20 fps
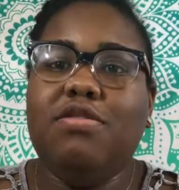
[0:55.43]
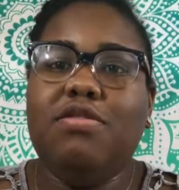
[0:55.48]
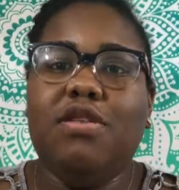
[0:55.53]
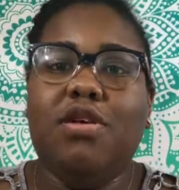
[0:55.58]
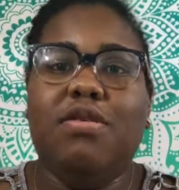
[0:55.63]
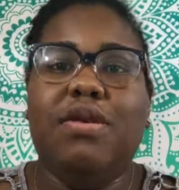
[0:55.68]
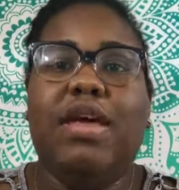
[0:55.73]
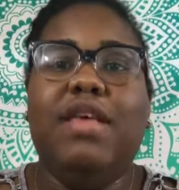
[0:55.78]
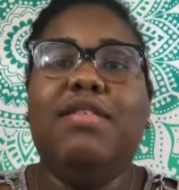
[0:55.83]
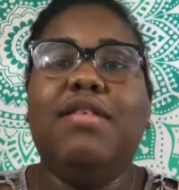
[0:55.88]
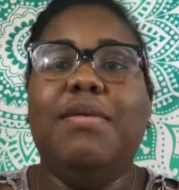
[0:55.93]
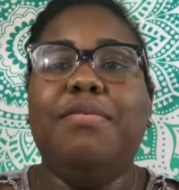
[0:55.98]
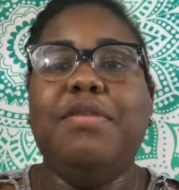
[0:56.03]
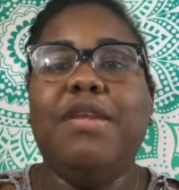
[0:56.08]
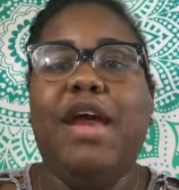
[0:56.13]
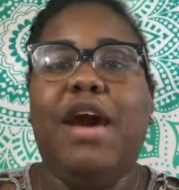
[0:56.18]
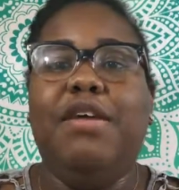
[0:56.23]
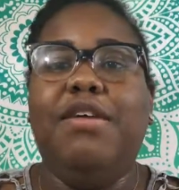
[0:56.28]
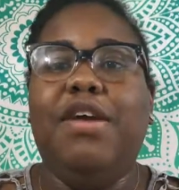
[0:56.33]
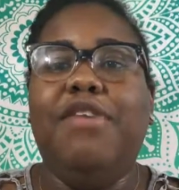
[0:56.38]
So that's
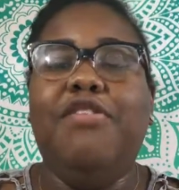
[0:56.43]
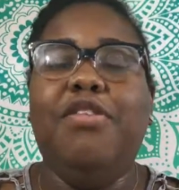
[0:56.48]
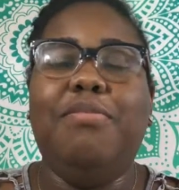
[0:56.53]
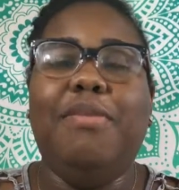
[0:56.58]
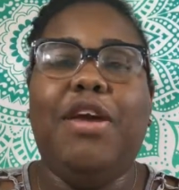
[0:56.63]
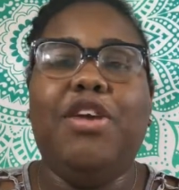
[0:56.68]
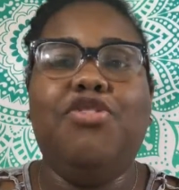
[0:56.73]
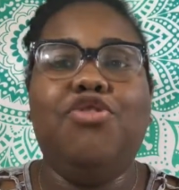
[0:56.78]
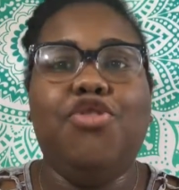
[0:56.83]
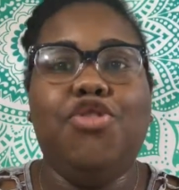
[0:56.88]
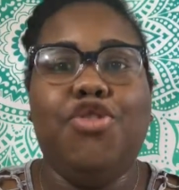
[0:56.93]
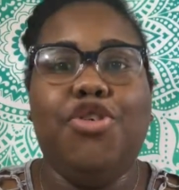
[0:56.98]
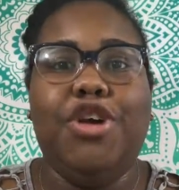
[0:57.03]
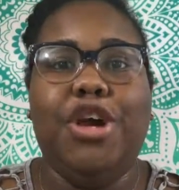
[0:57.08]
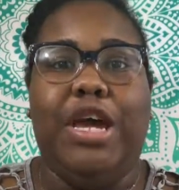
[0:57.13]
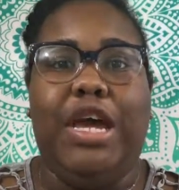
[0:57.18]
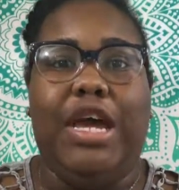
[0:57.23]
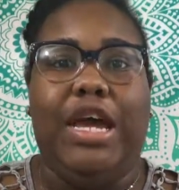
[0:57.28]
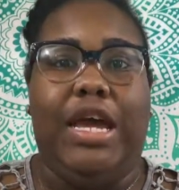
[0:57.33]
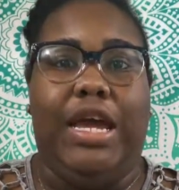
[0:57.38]
something I'll definitely make
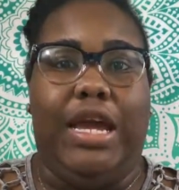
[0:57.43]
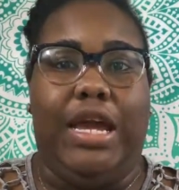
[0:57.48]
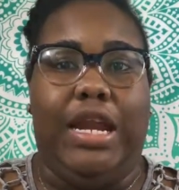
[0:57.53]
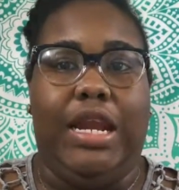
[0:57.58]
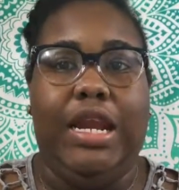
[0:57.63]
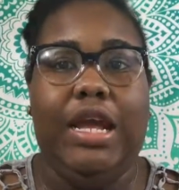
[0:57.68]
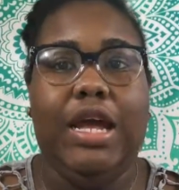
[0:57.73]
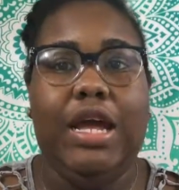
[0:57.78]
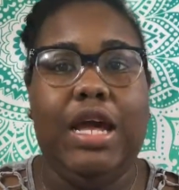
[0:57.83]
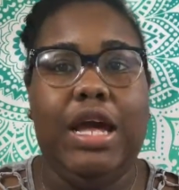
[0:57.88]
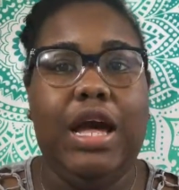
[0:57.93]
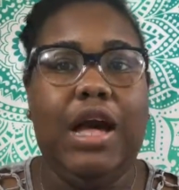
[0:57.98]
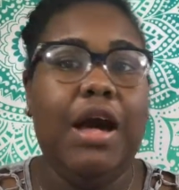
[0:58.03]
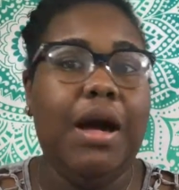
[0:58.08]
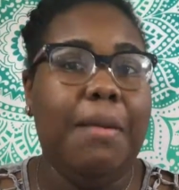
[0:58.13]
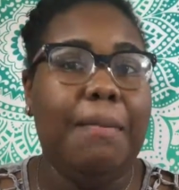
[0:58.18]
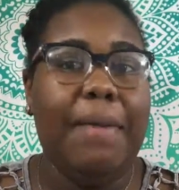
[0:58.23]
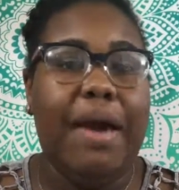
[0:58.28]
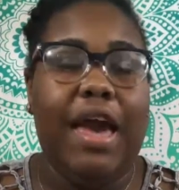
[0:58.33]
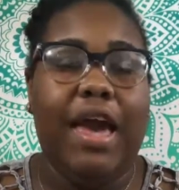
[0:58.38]
sure and
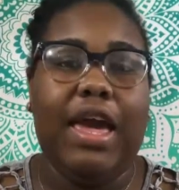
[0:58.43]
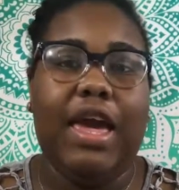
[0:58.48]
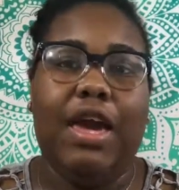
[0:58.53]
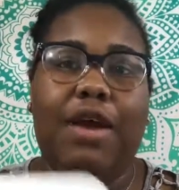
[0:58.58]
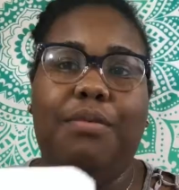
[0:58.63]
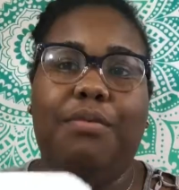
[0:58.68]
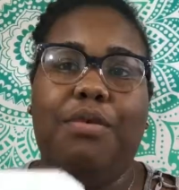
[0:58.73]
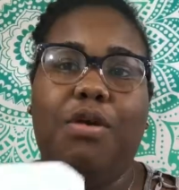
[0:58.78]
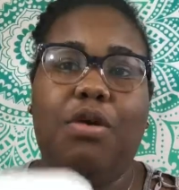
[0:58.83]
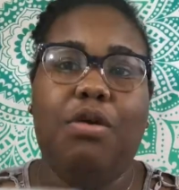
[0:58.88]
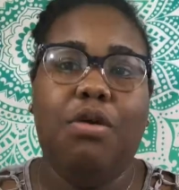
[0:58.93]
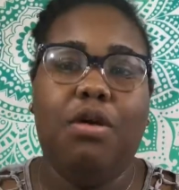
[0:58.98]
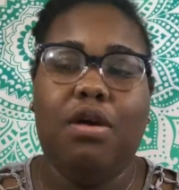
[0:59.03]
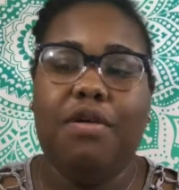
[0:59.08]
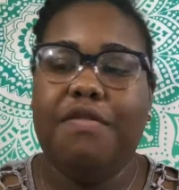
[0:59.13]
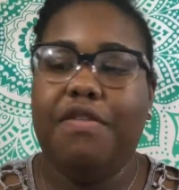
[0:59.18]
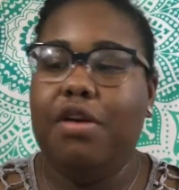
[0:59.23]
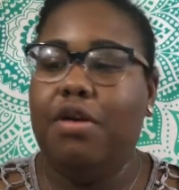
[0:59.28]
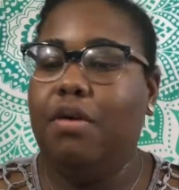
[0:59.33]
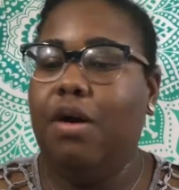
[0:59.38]
come back and
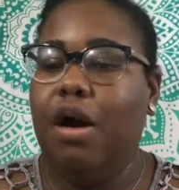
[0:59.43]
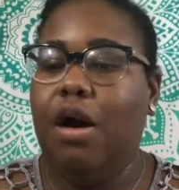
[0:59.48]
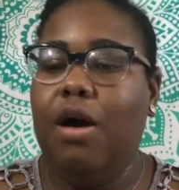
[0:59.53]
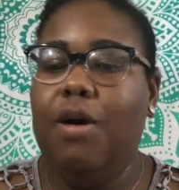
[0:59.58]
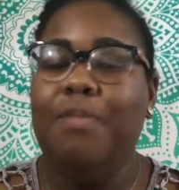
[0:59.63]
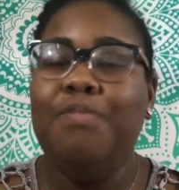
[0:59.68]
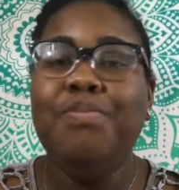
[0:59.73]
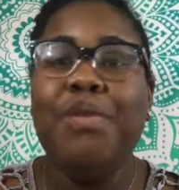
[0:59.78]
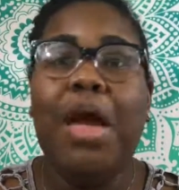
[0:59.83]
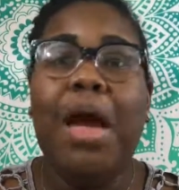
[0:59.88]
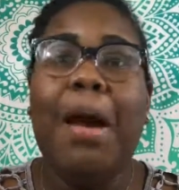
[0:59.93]
record for you all.